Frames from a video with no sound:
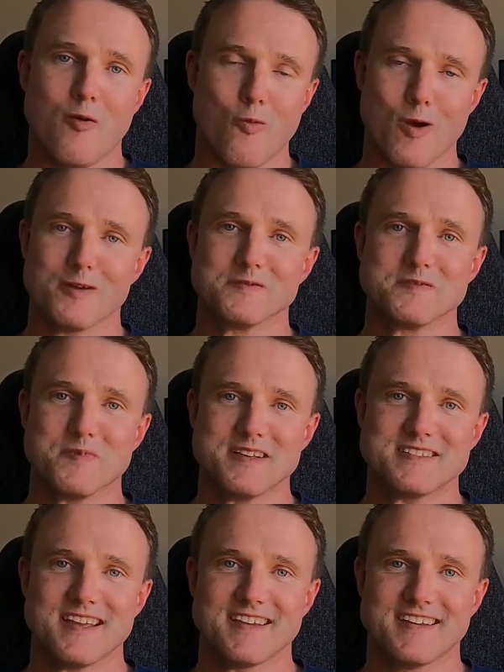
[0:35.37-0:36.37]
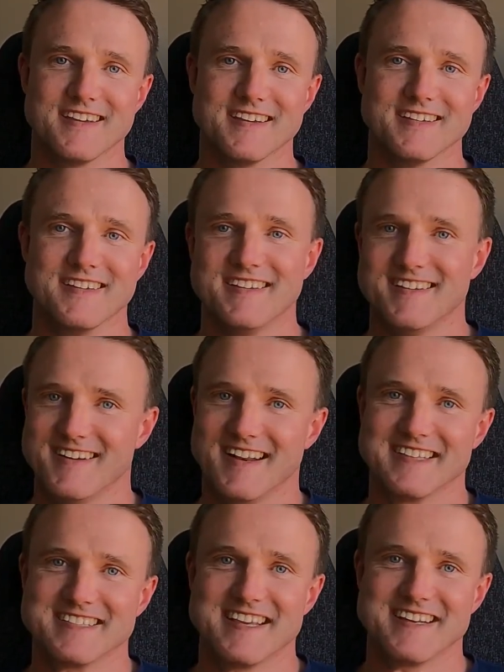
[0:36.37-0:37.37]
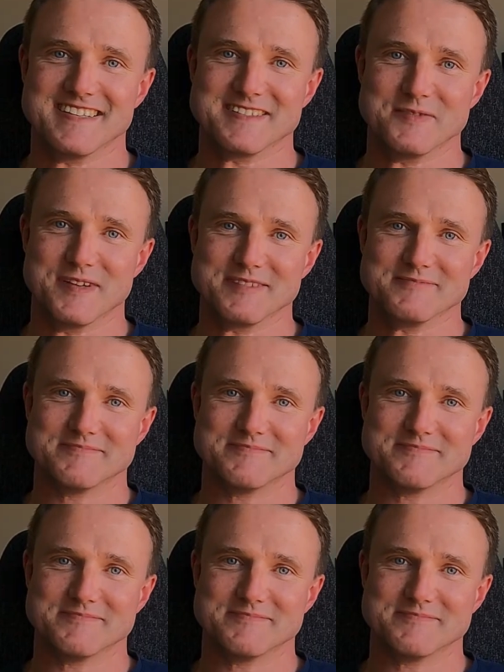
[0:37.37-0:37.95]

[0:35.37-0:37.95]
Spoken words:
Welcome to my tech gear, let's get into it.